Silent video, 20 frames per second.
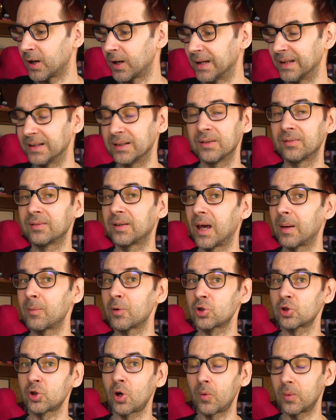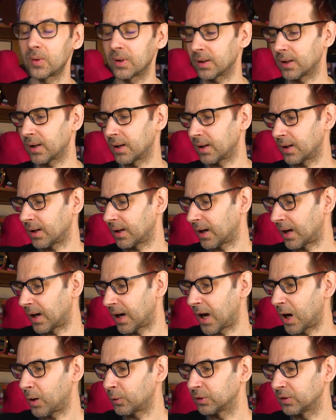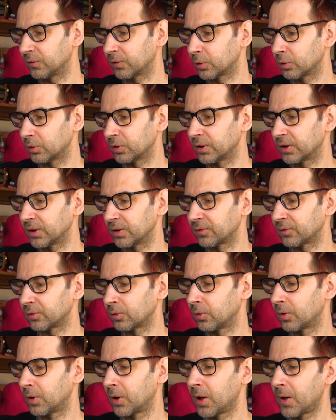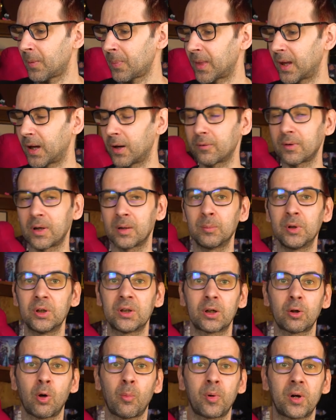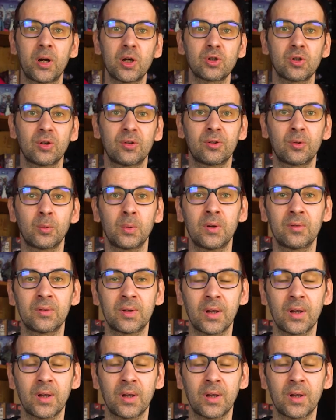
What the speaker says: in this game showing how difficult it is to run military operations with